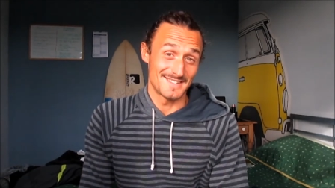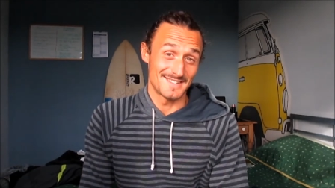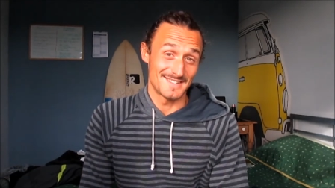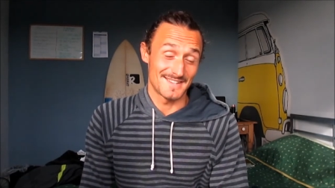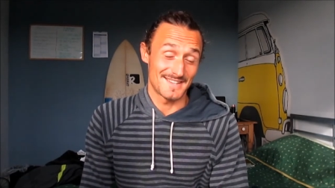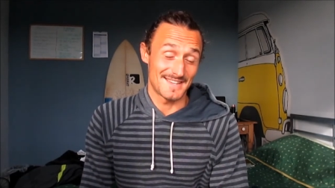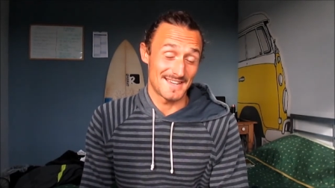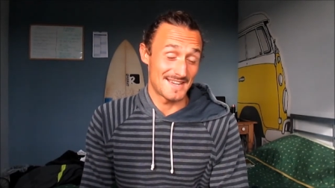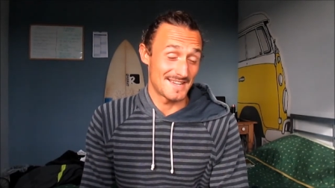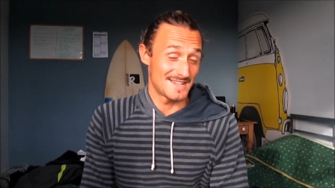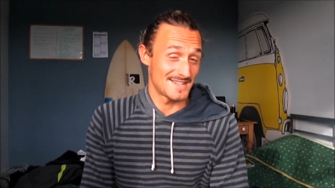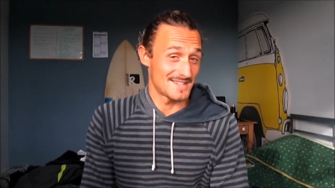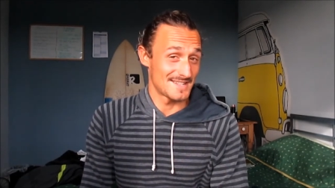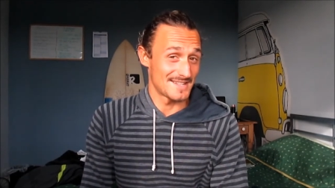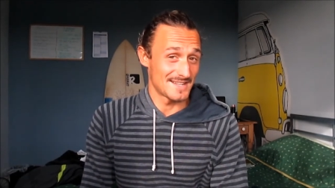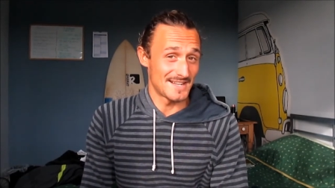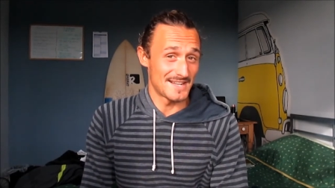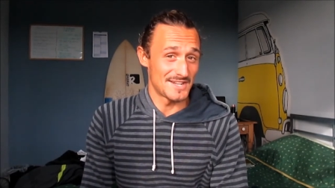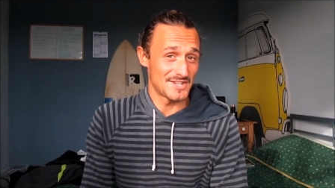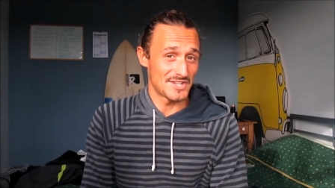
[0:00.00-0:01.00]
okay, it's
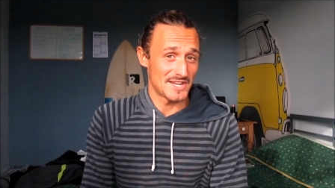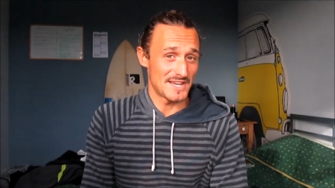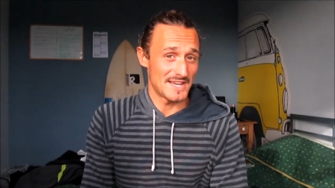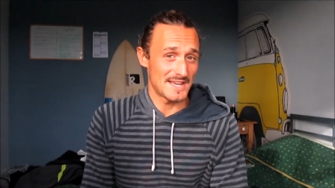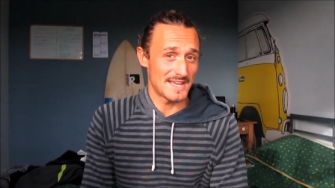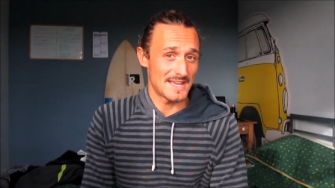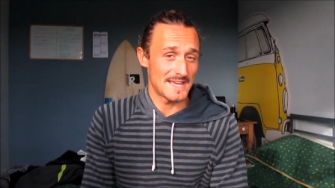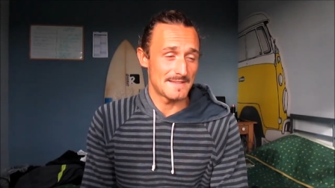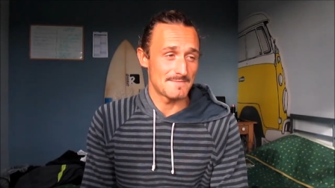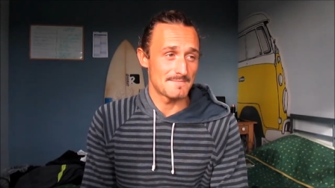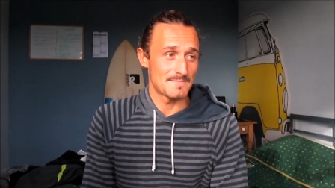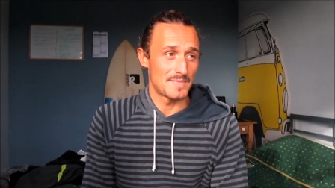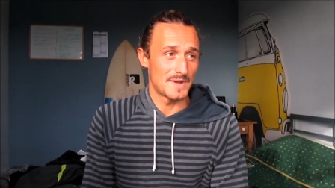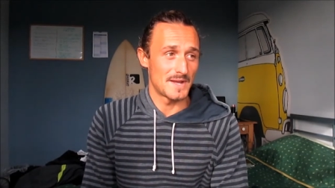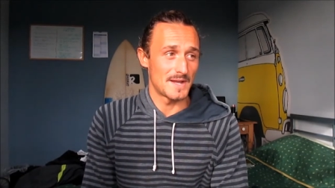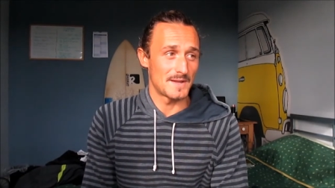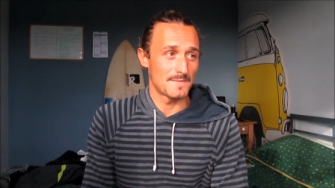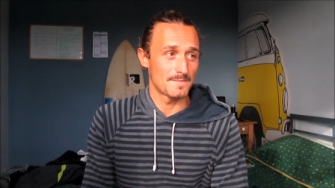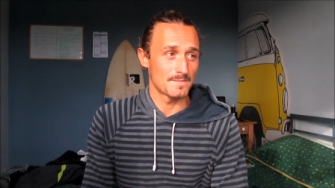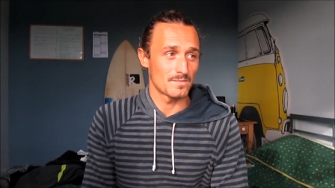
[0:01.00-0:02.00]
cliche again,
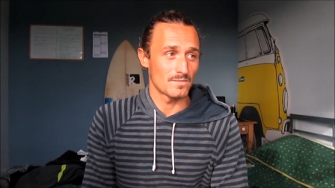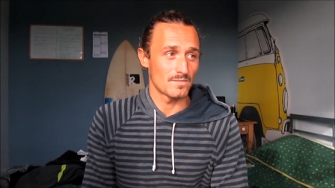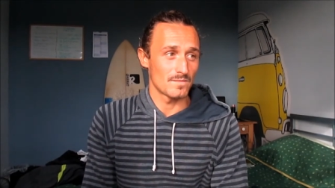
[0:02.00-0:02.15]
but